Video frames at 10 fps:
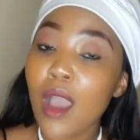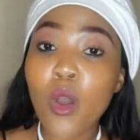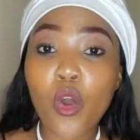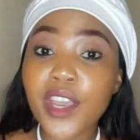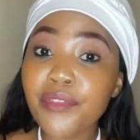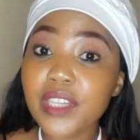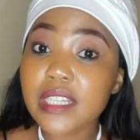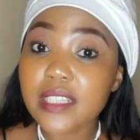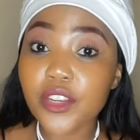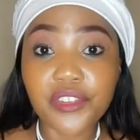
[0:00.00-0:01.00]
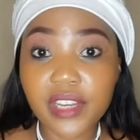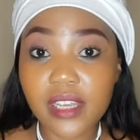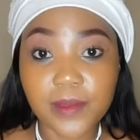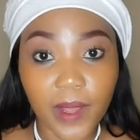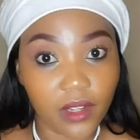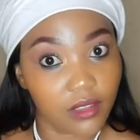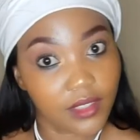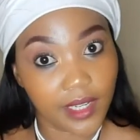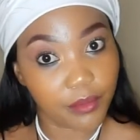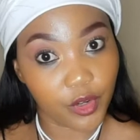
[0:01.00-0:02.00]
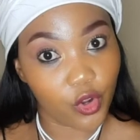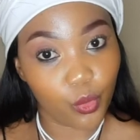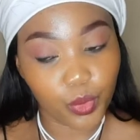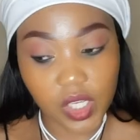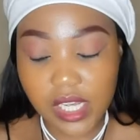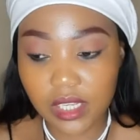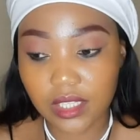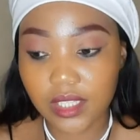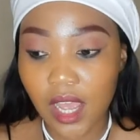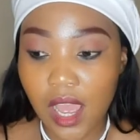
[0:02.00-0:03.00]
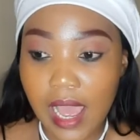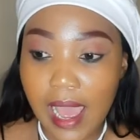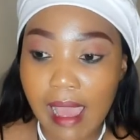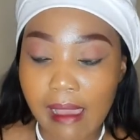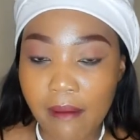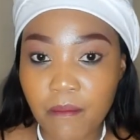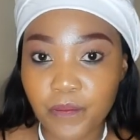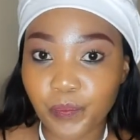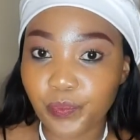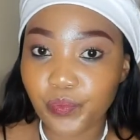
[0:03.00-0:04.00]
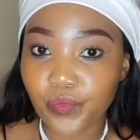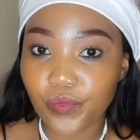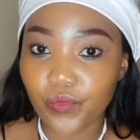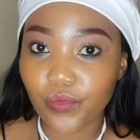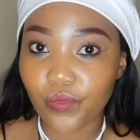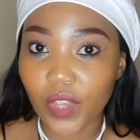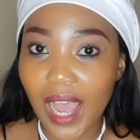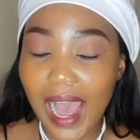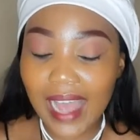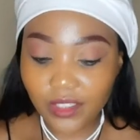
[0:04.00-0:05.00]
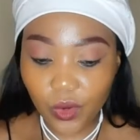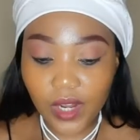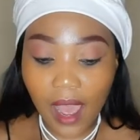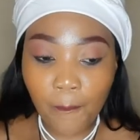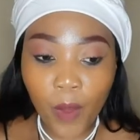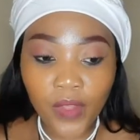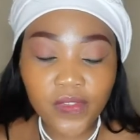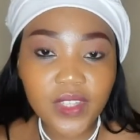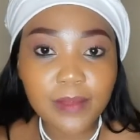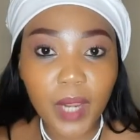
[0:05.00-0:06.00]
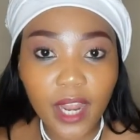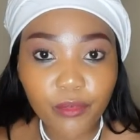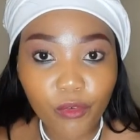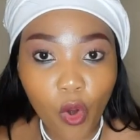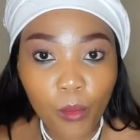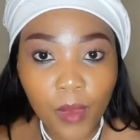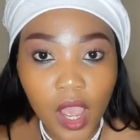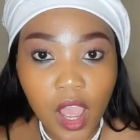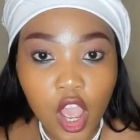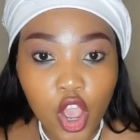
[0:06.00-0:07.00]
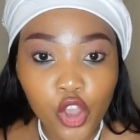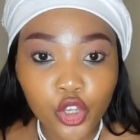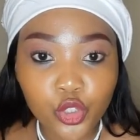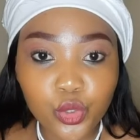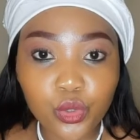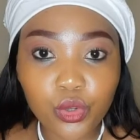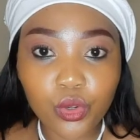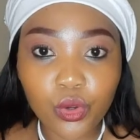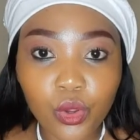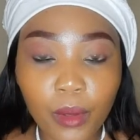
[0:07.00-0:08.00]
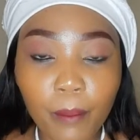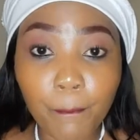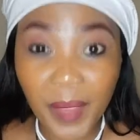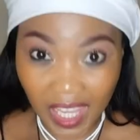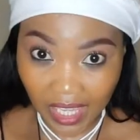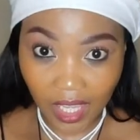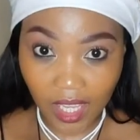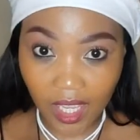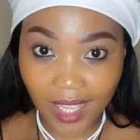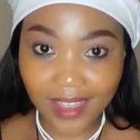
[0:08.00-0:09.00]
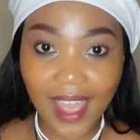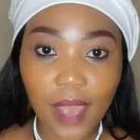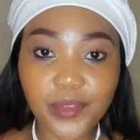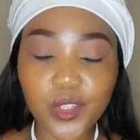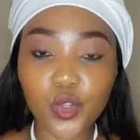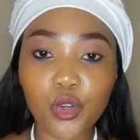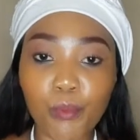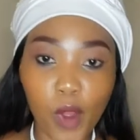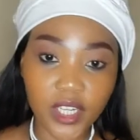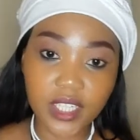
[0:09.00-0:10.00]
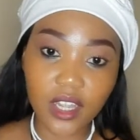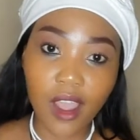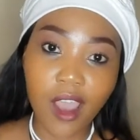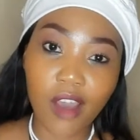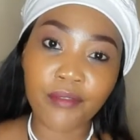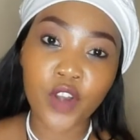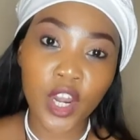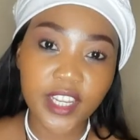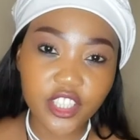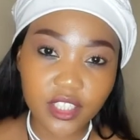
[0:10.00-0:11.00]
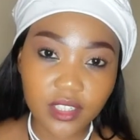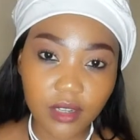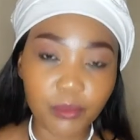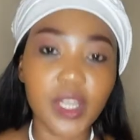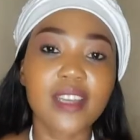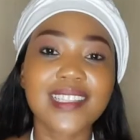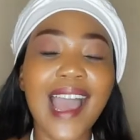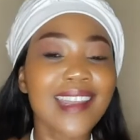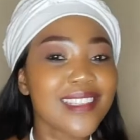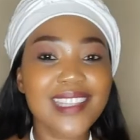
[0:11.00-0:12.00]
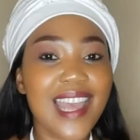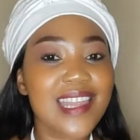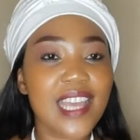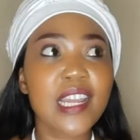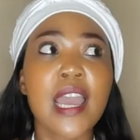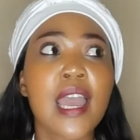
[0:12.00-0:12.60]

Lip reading: Or if you disagree as well, let me know, because I don't come on this platform to be the absolute body of knowledge, because I understand that